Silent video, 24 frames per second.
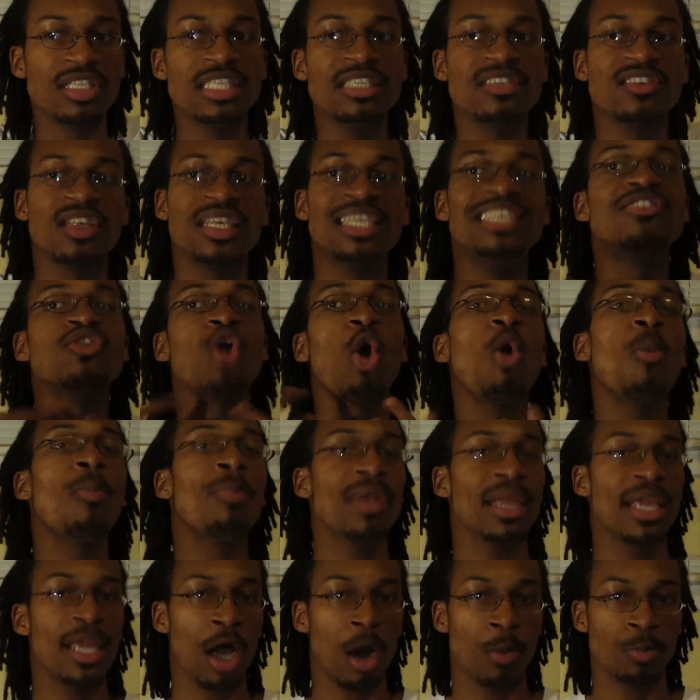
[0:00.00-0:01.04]
He's
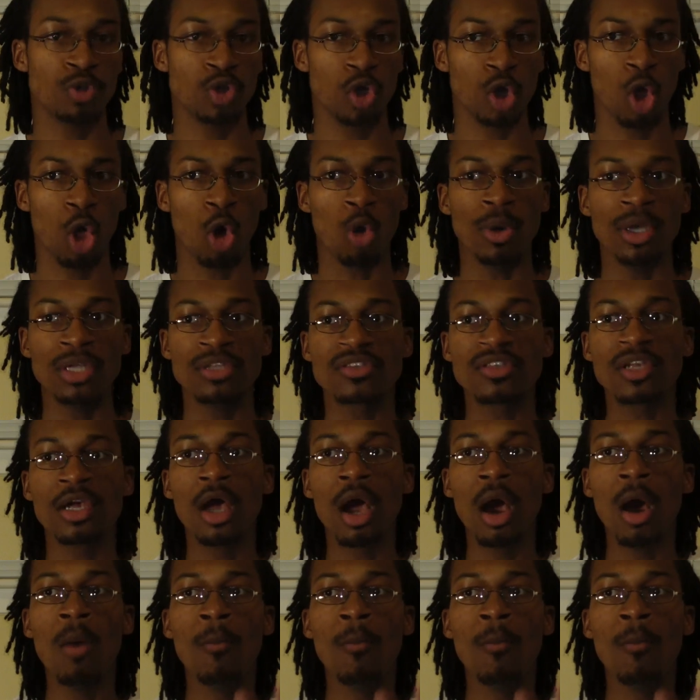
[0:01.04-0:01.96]
opening up to Lois,